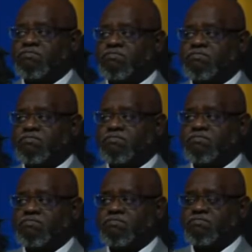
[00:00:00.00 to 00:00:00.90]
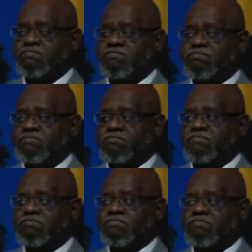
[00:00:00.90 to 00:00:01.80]

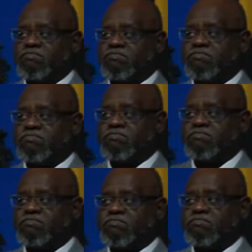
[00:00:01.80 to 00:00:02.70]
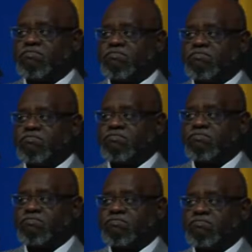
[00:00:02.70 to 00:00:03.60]

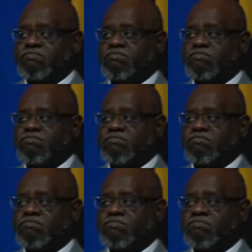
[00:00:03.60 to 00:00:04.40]
This person isn't speaking.